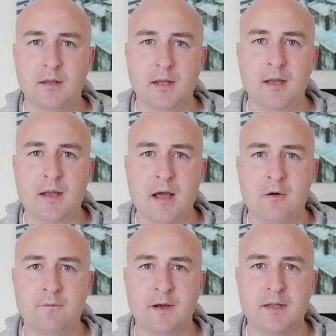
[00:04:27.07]
And
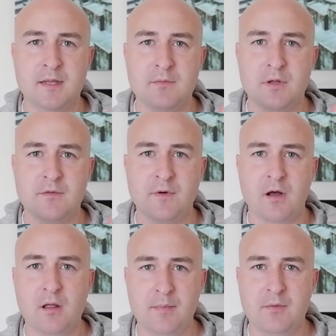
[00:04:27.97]
now finally, what you've
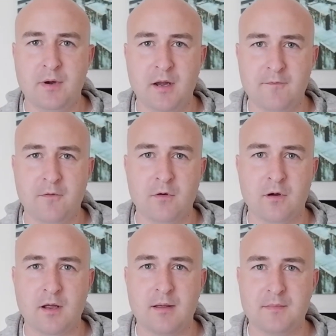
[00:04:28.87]
all been waiting
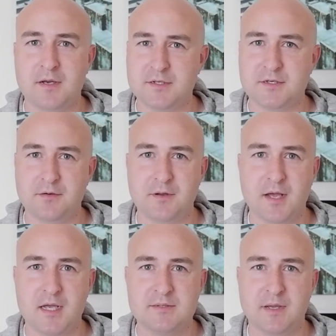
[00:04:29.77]
for, I'm going to show you
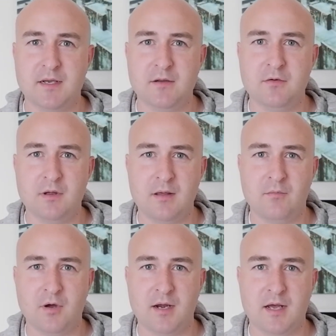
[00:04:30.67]
guys my new
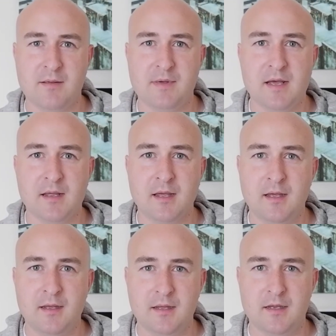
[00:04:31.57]
M1
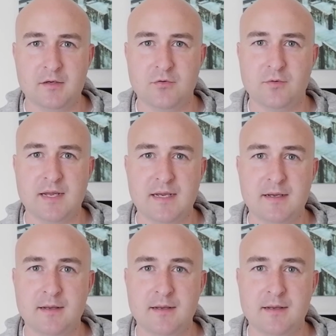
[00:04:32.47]
iMac in green.